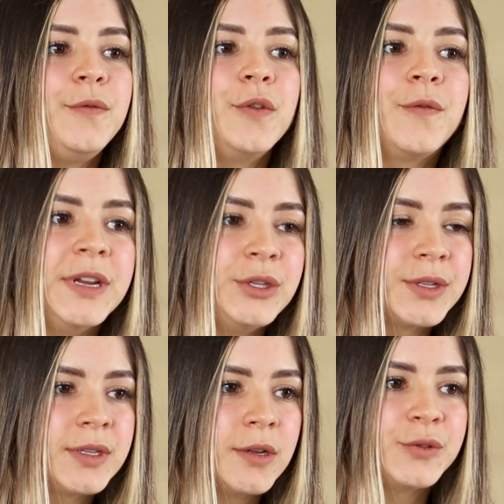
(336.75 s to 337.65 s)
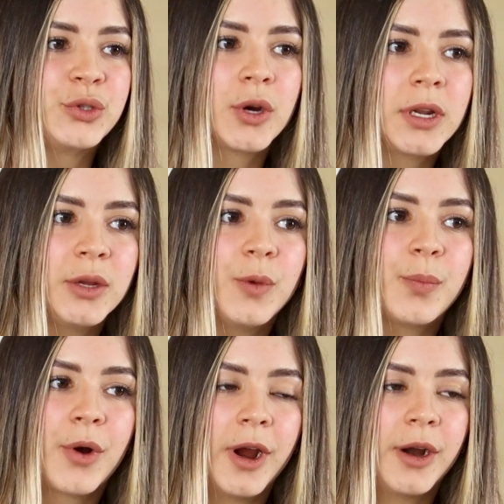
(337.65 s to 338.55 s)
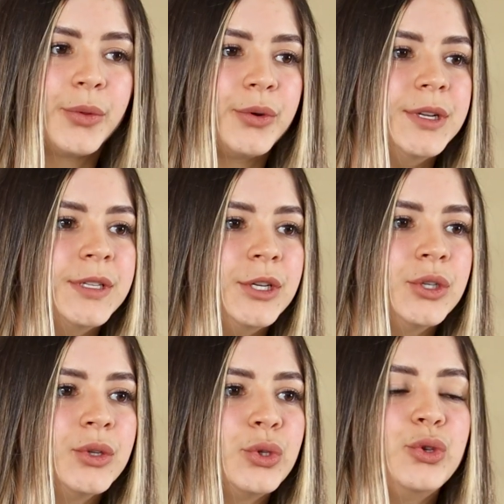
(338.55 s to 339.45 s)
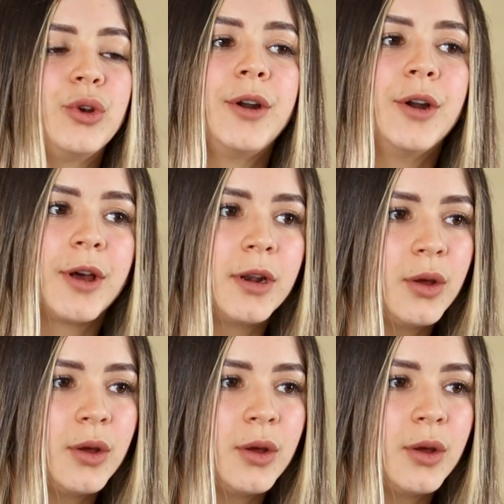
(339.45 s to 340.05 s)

If you find yourself struggling with prior authorizations, you are not